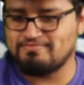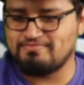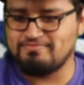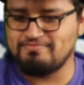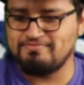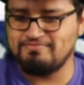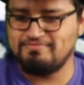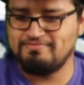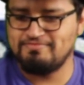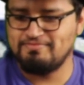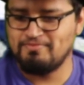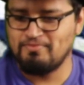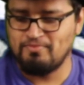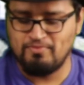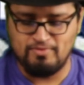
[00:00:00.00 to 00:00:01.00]

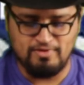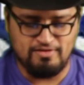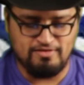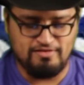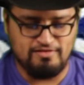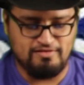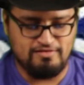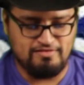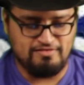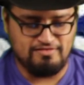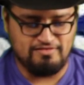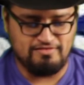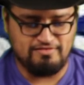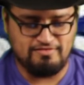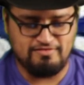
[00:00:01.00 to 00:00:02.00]

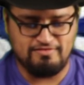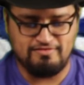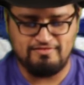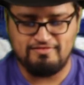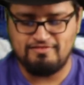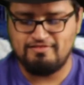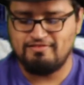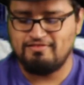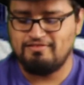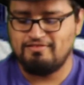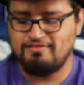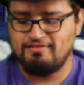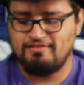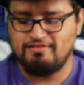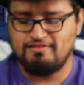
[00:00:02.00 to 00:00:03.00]

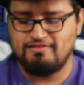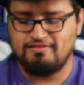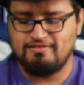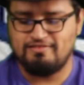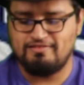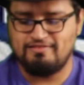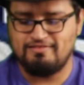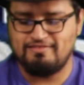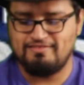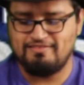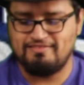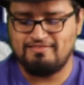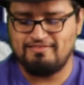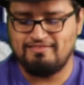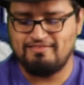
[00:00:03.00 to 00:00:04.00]

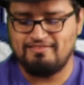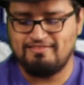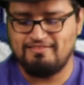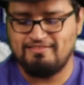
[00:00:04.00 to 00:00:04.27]
The person shown says nothing.